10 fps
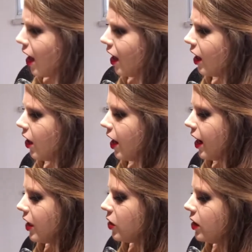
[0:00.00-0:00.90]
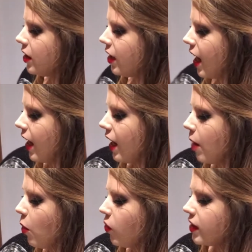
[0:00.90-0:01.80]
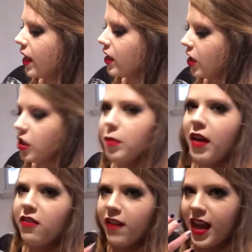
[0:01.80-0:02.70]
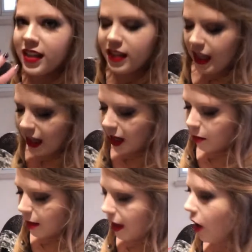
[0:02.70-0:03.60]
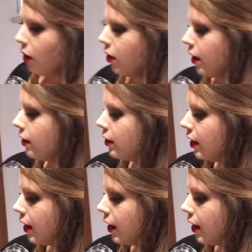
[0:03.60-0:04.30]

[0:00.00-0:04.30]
you know, and I just like, I'm always like touching my face and like my mouth, and